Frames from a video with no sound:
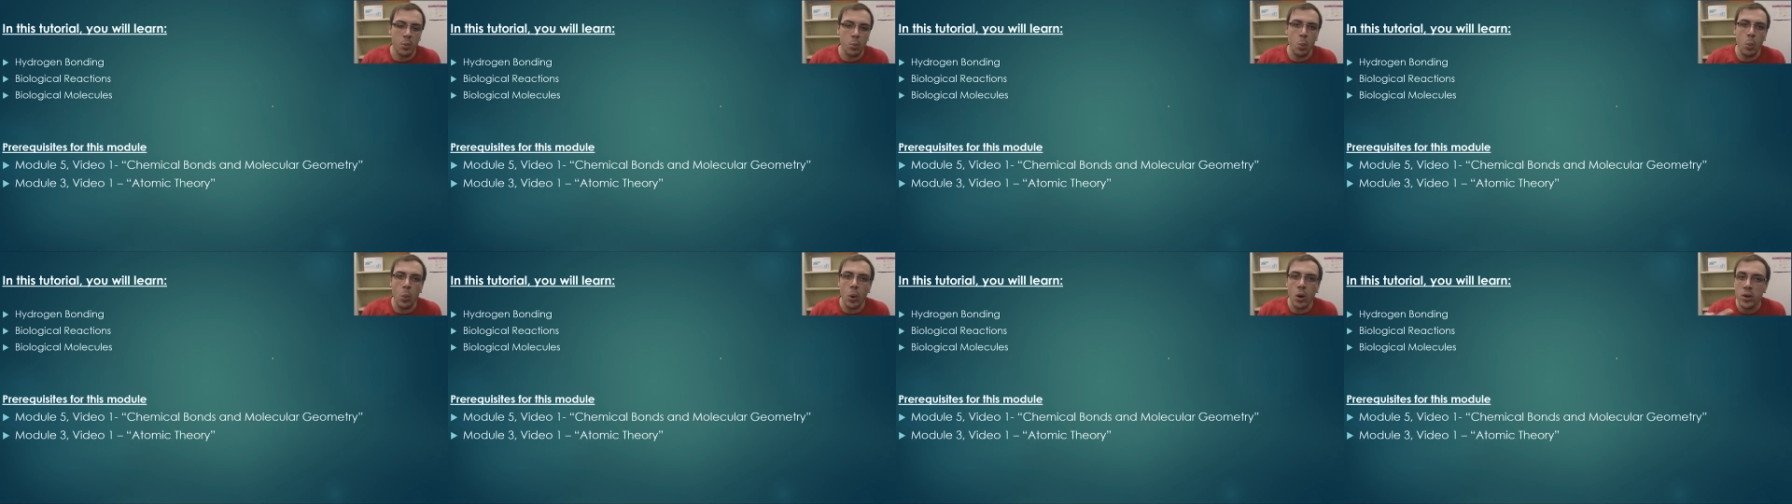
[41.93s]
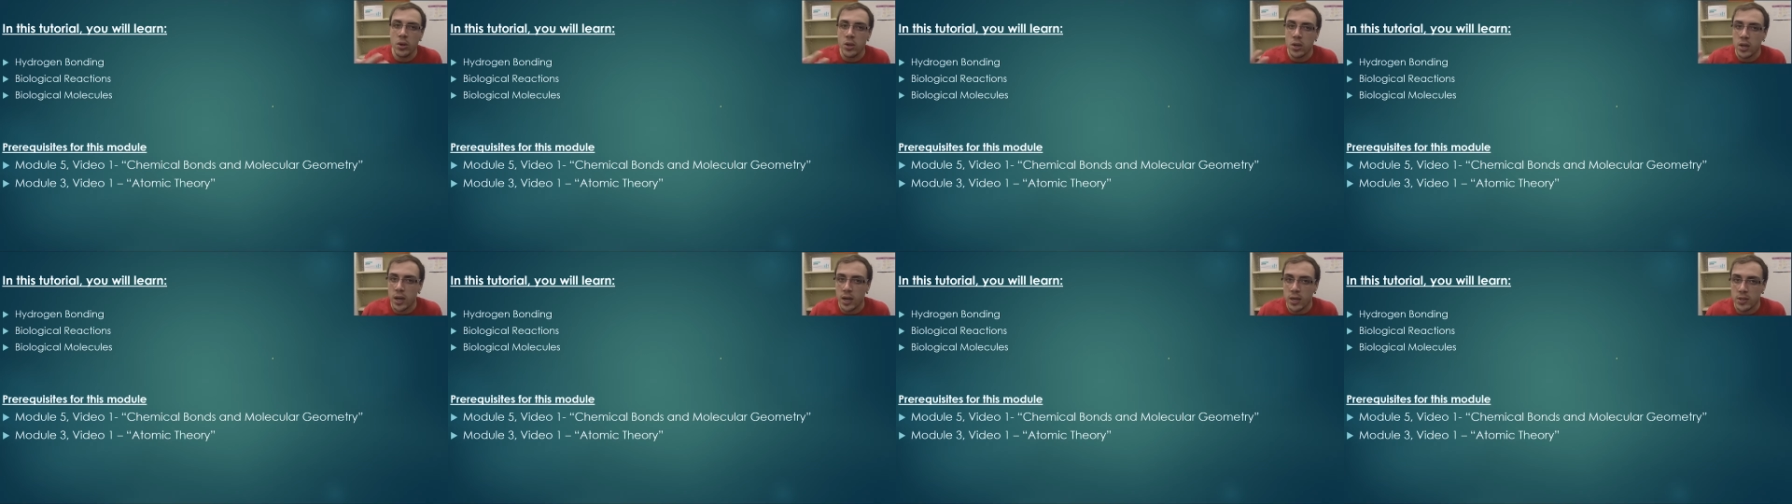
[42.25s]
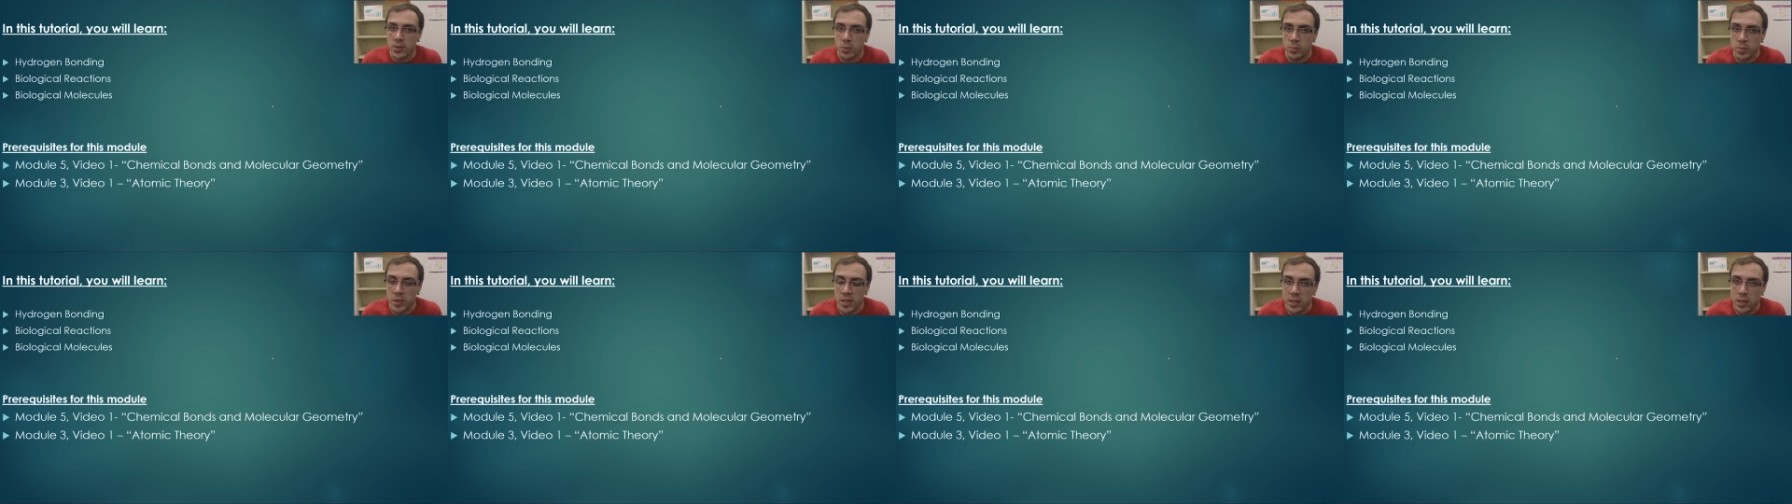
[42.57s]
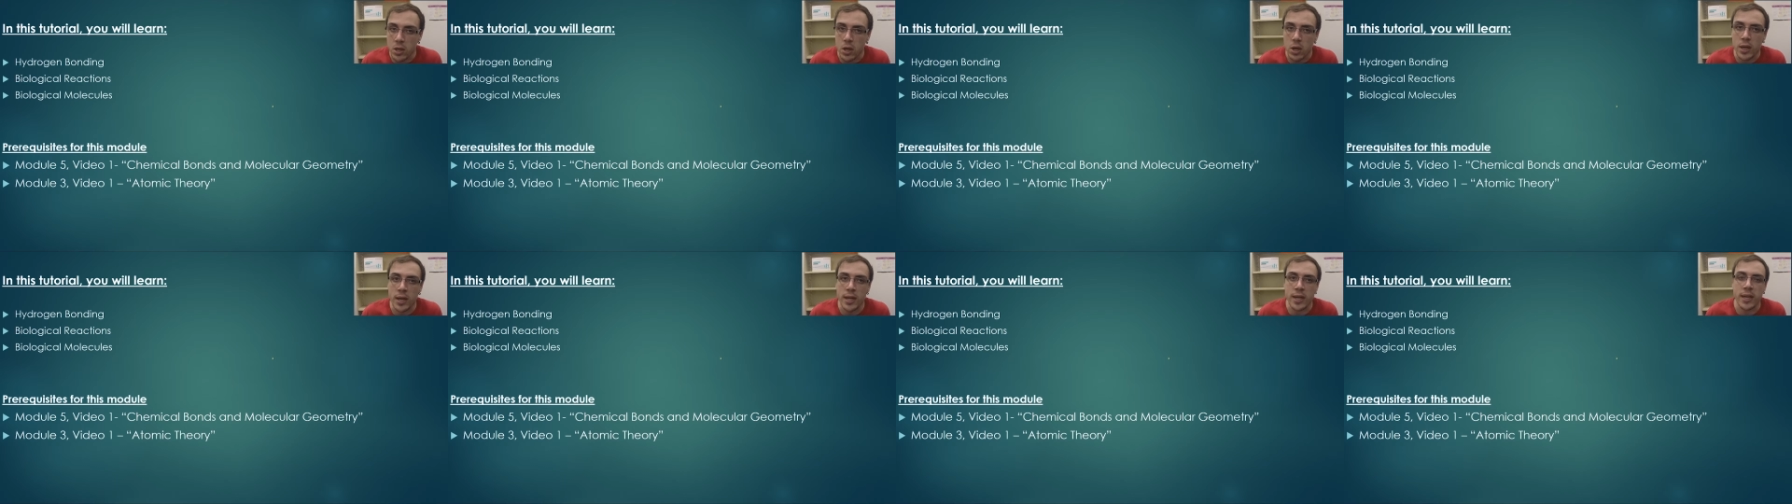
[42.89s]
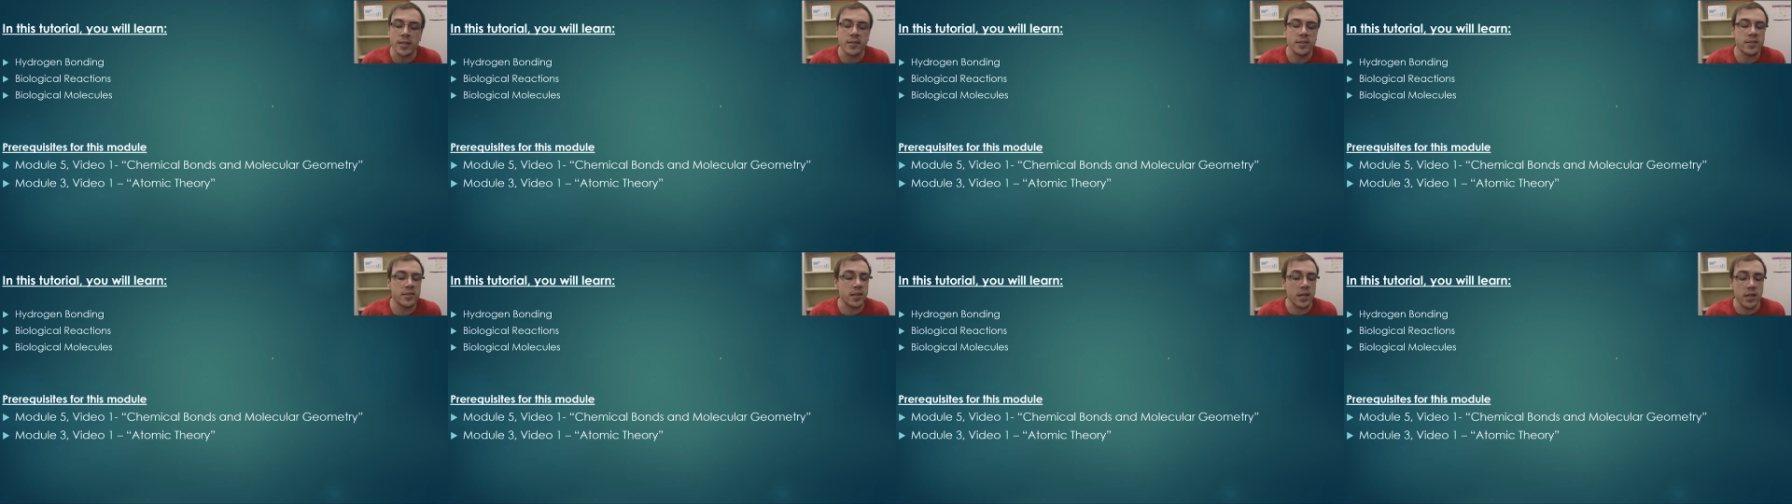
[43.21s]
what you guys will be learning
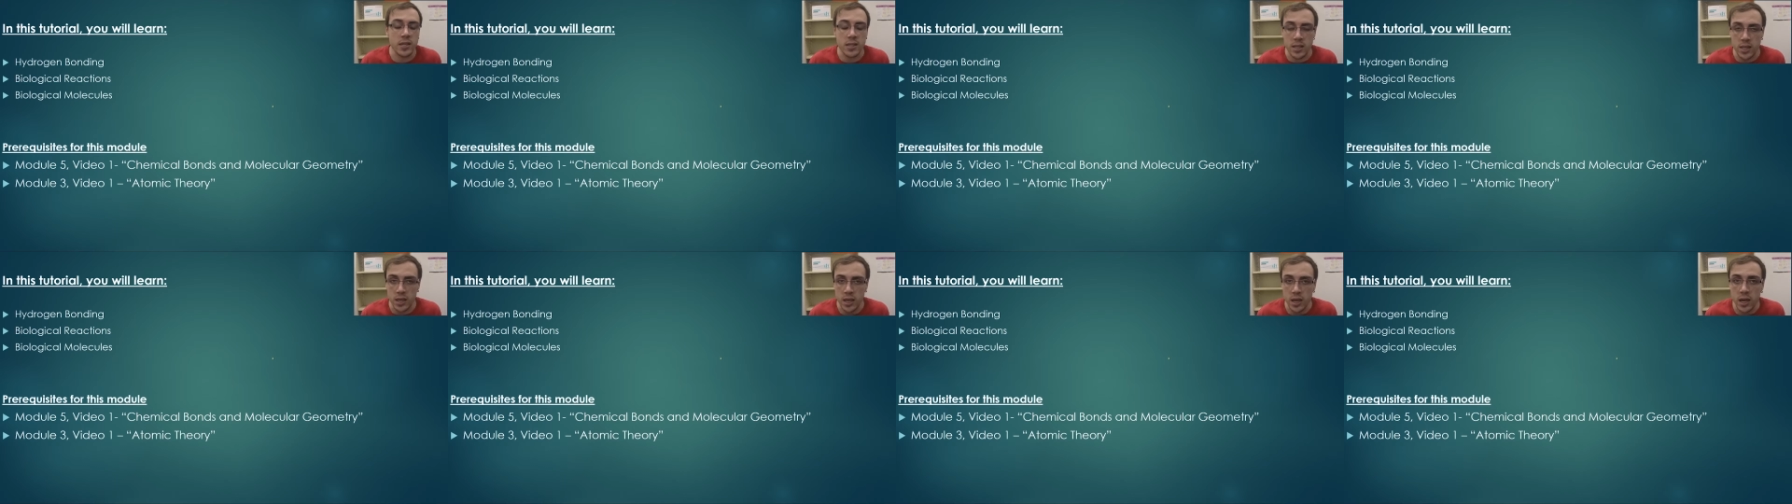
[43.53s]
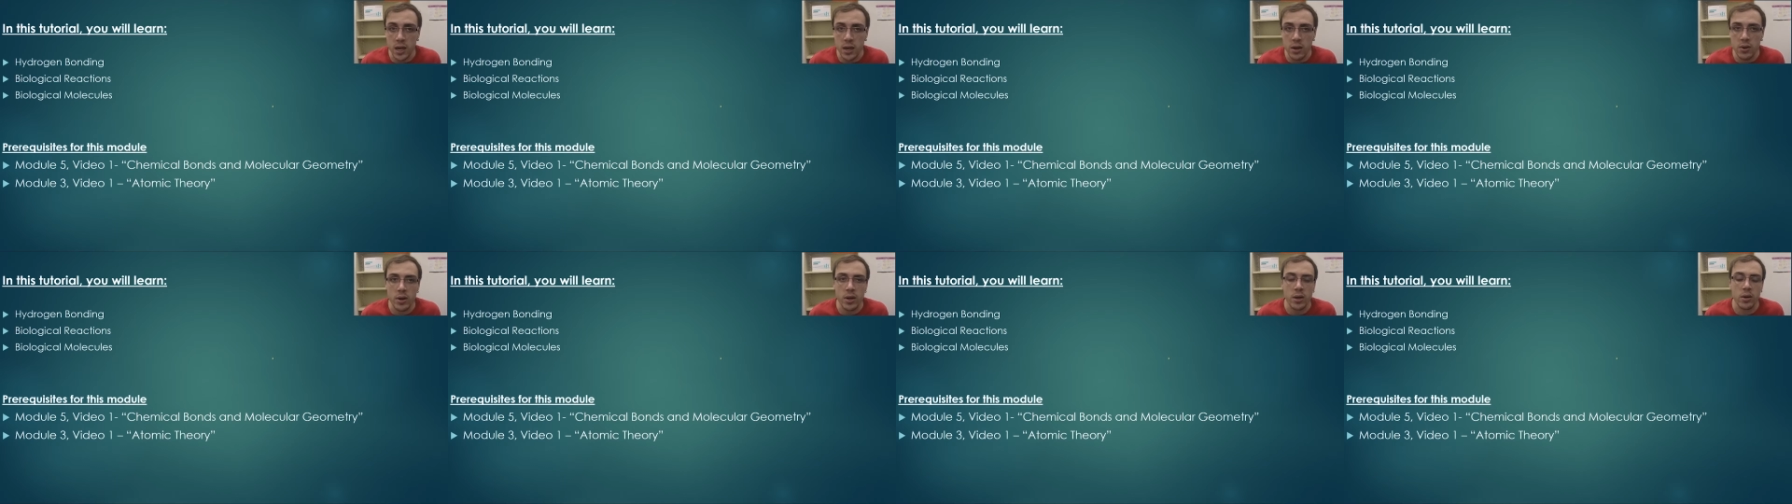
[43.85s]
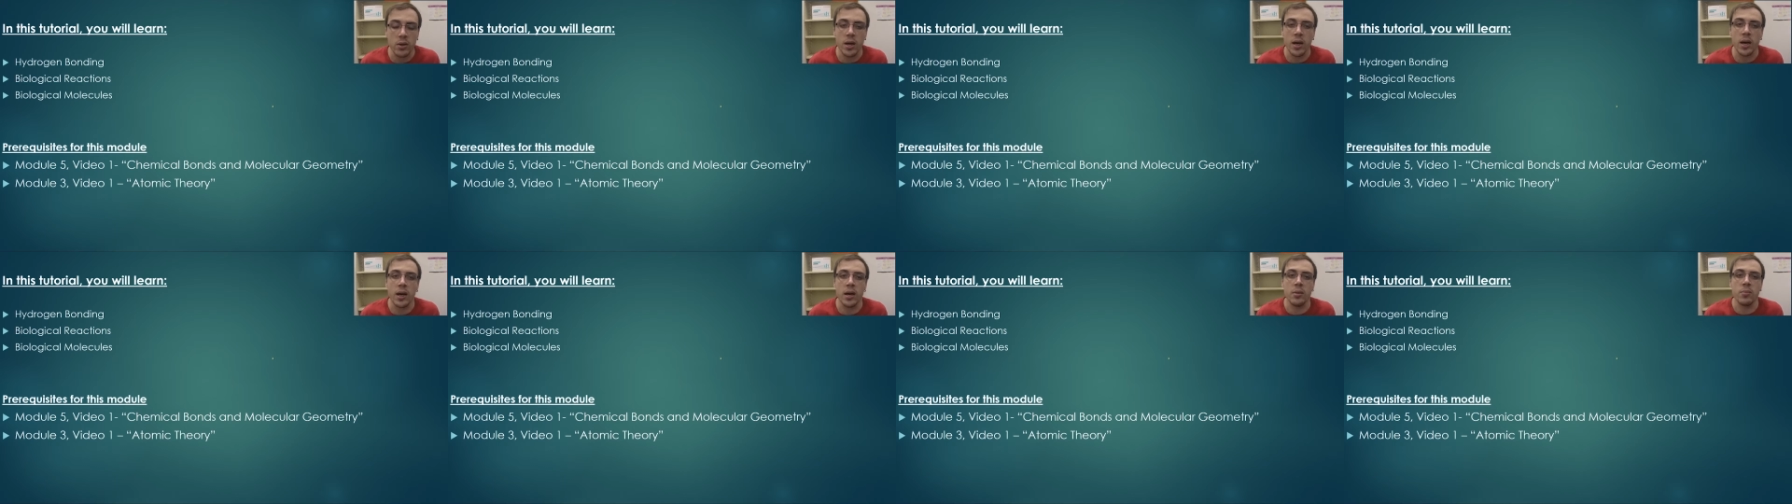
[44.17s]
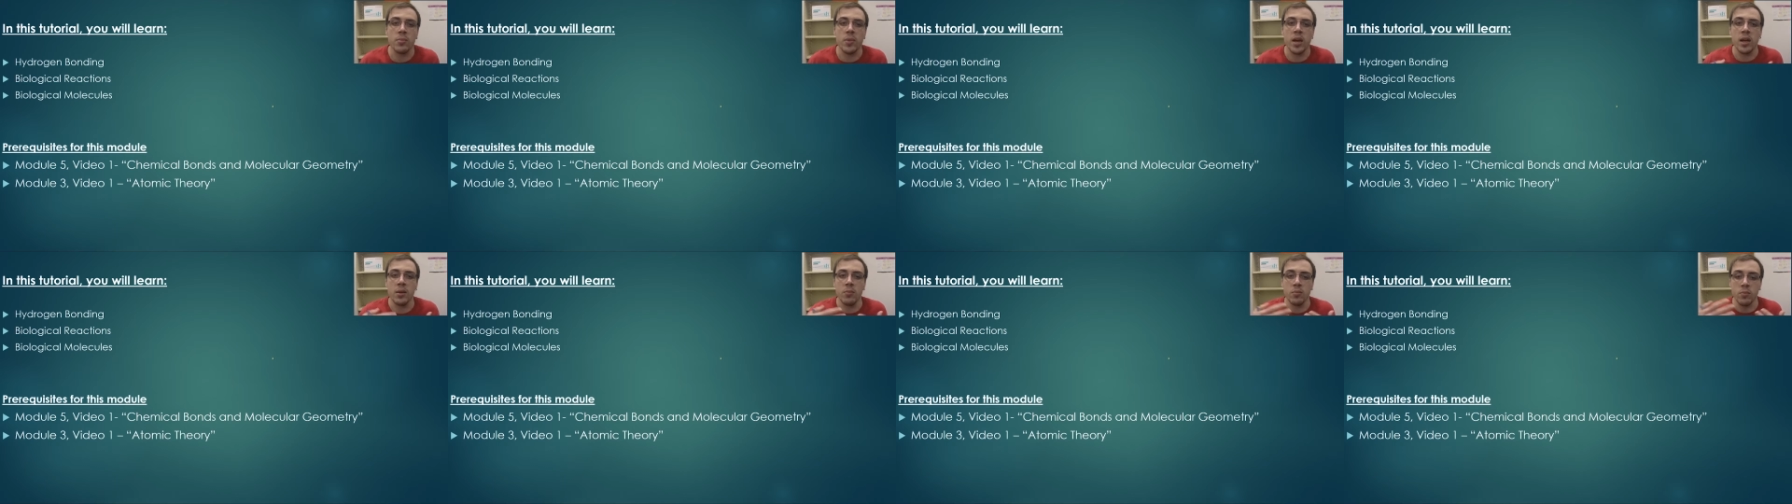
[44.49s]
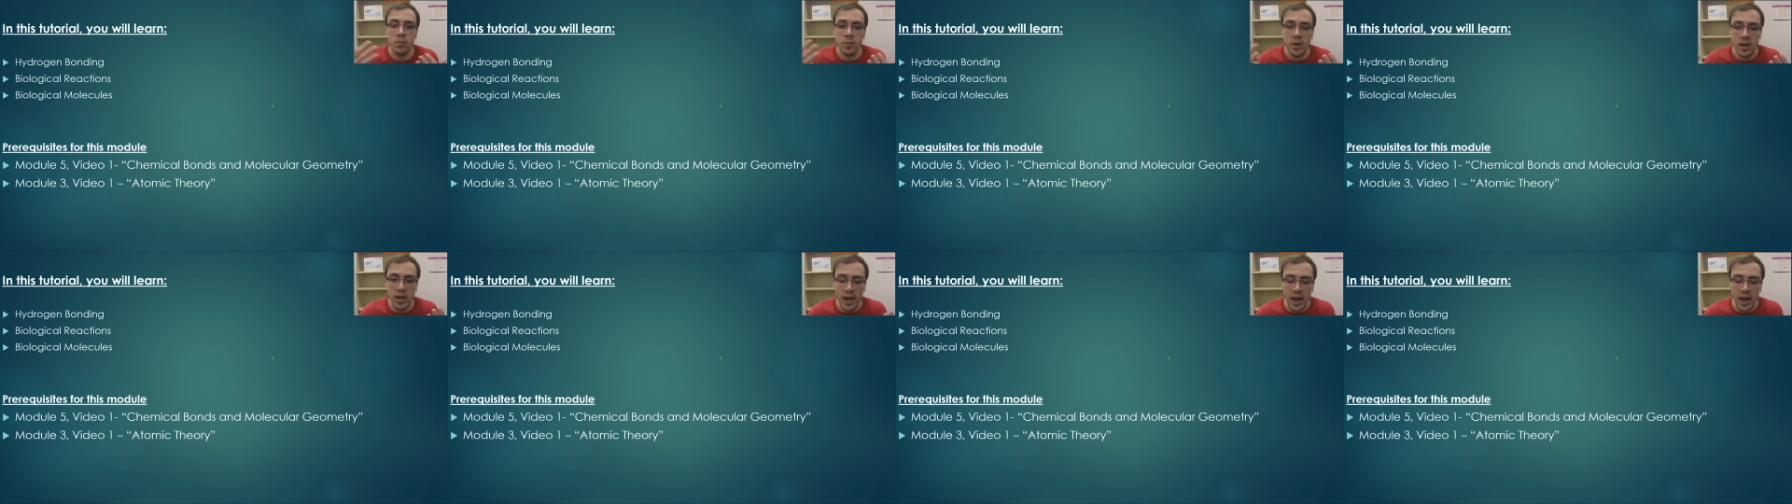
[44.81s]
in CTR and